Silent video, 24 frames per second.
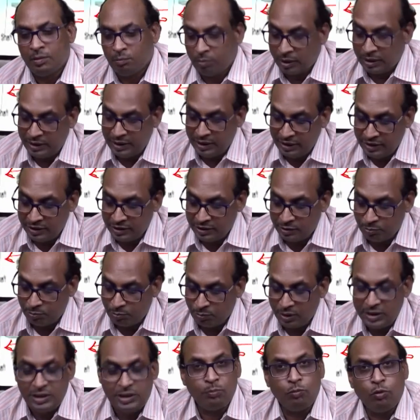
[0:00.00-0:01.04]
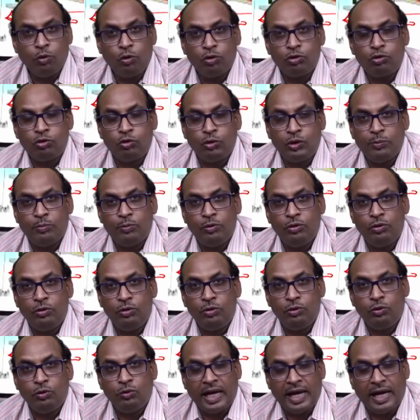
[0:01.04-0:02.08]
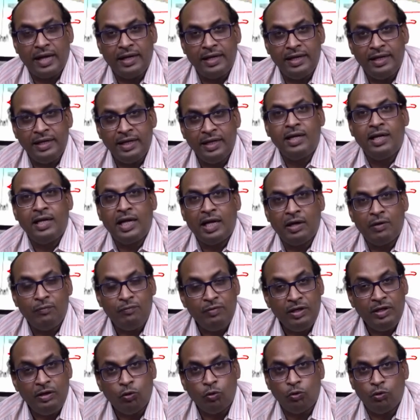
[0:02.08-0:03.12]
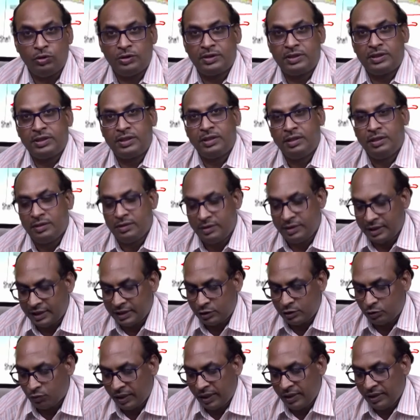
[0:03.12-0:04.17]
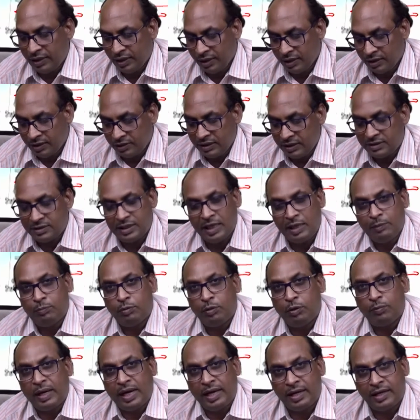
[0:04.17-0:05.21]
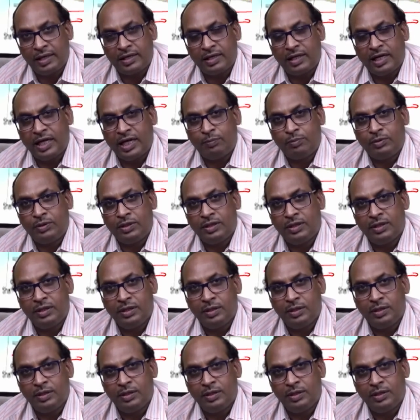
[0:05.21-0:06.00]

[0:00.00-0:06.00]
But it is much more suitable to carry heavy loads. That's why this type of aircraft,